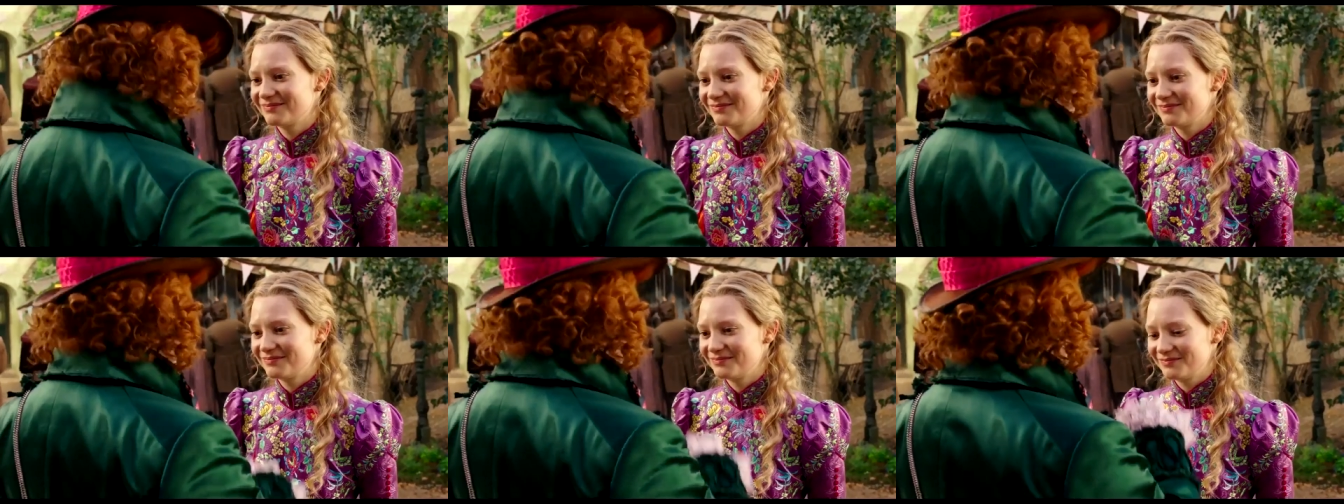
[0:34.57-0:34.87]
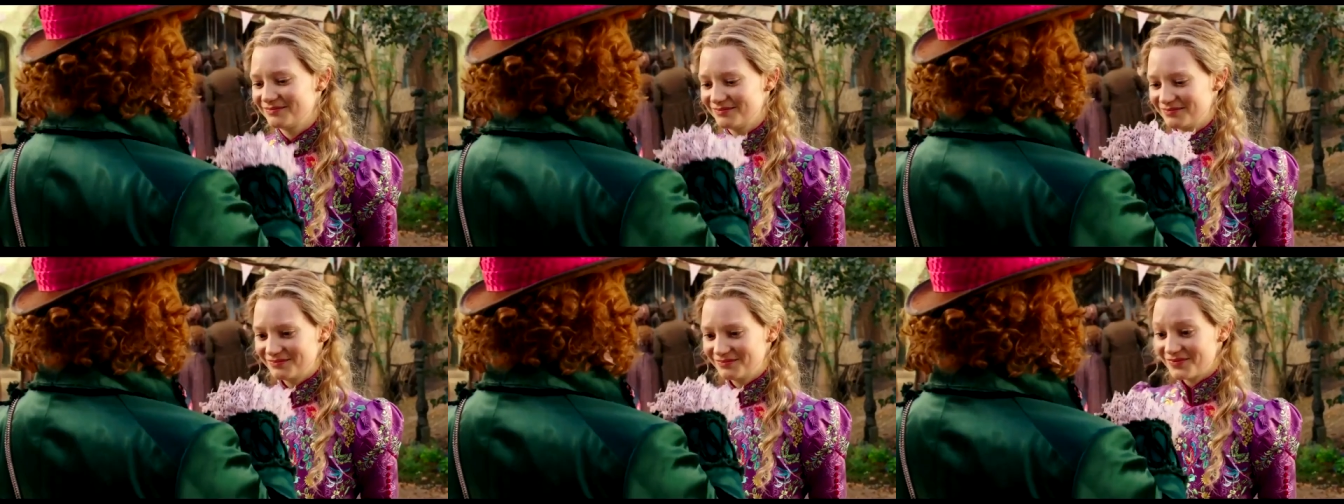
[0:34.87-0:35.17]
I'm
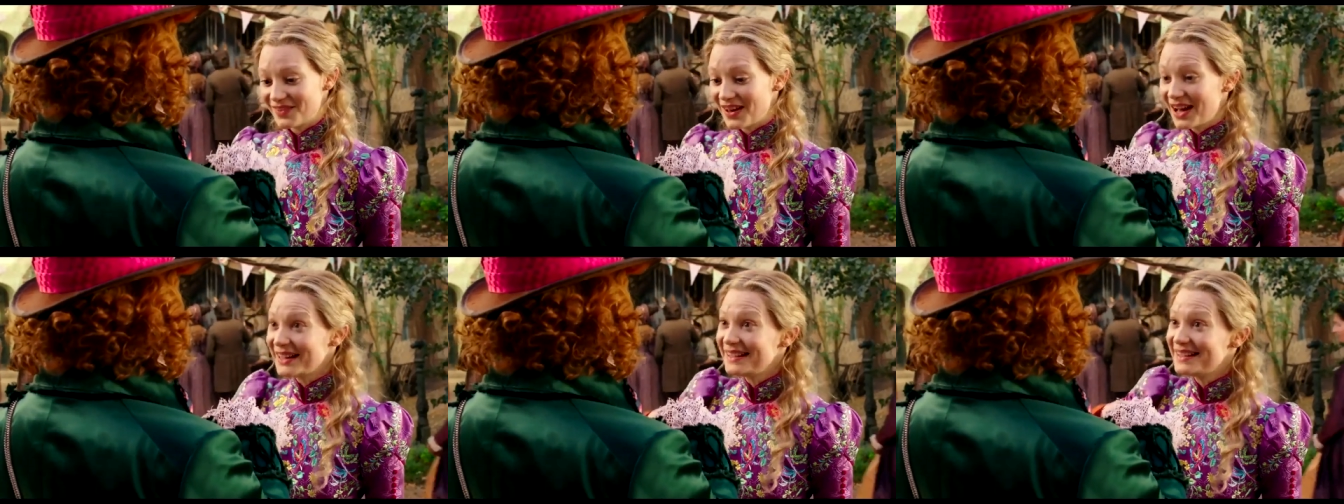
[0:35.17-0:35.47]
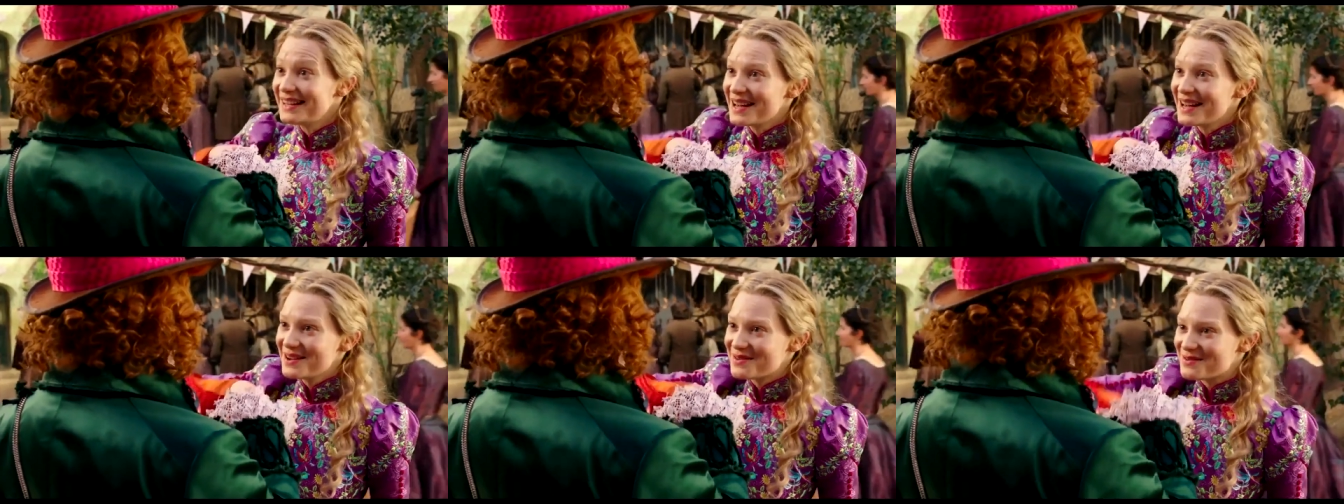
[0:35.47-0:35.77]
Karen. I
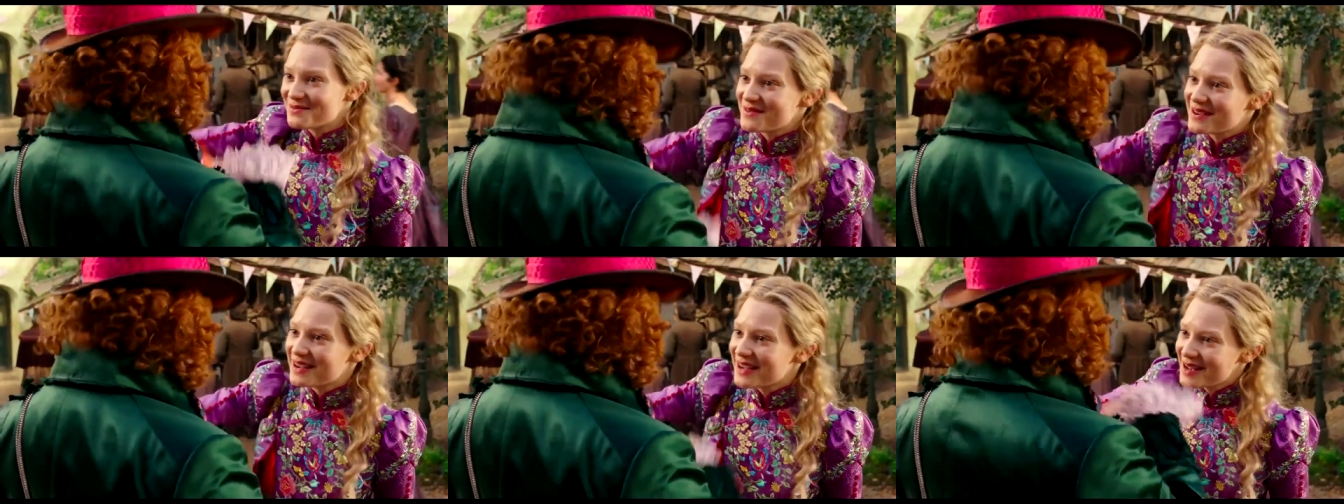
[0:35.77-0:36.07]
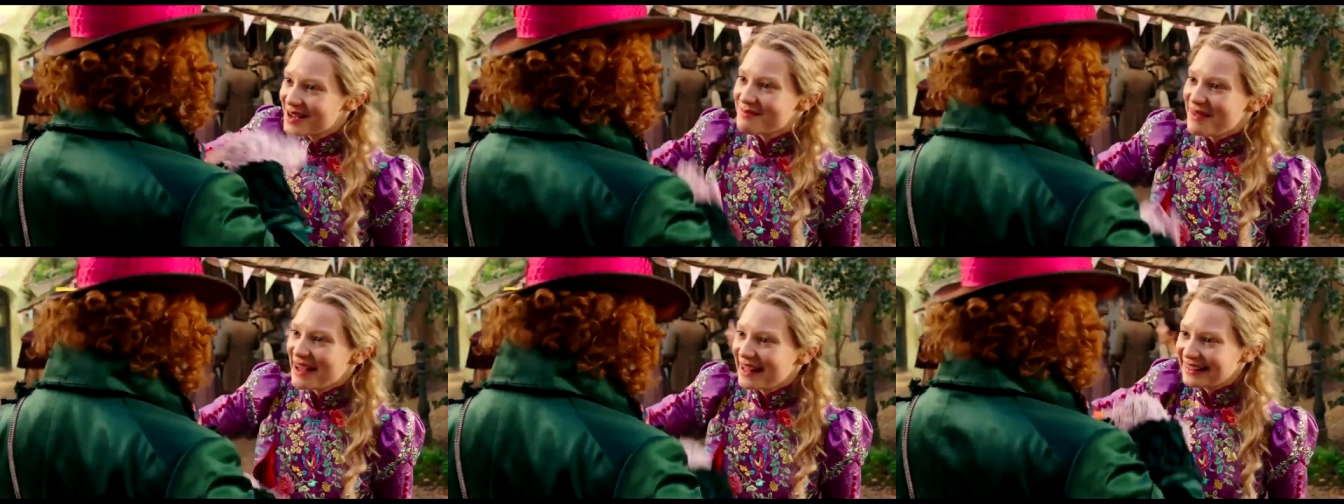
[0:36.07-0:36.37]
know.
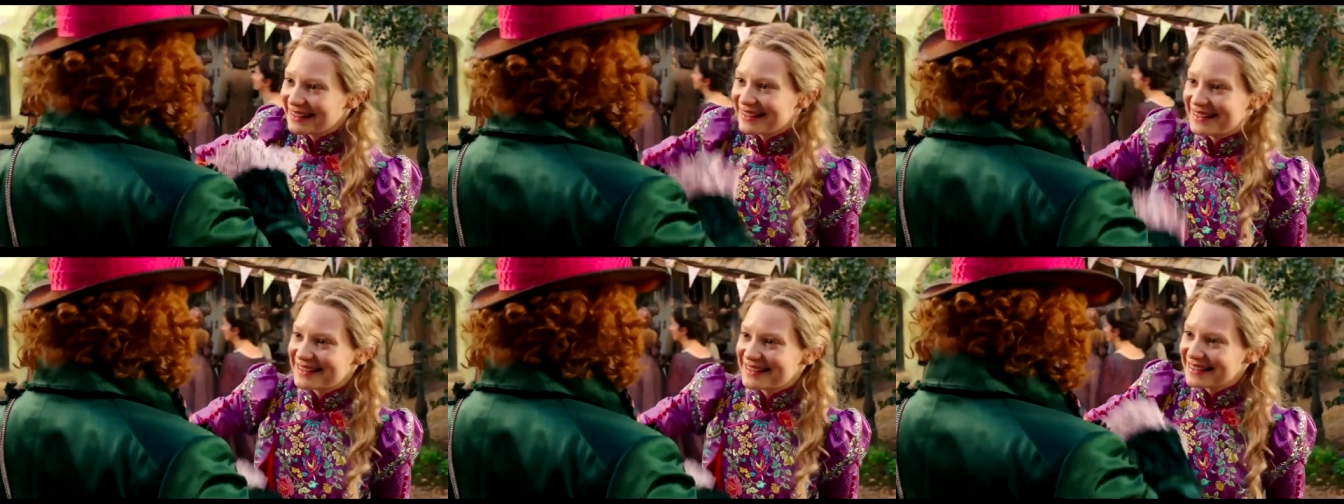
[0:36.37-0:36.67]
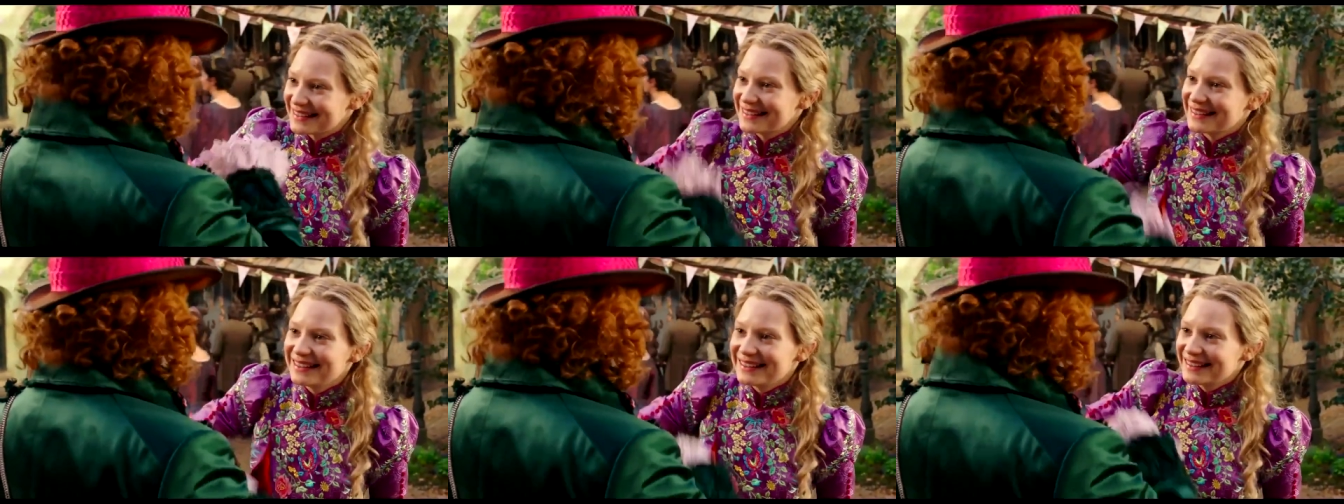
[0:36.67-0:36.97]
I'm
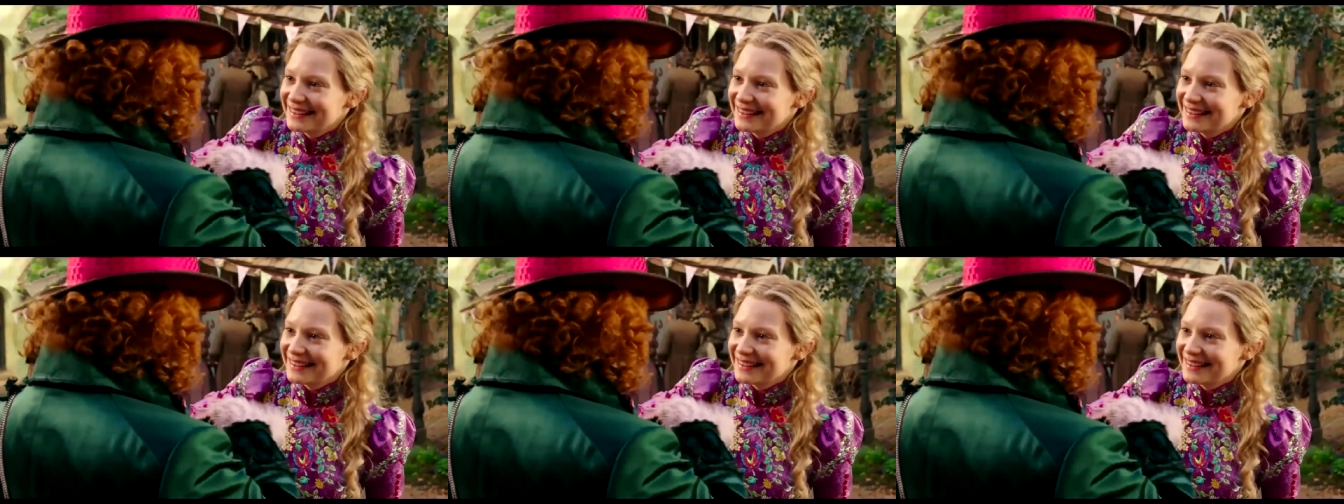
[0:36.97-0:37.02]
Alice.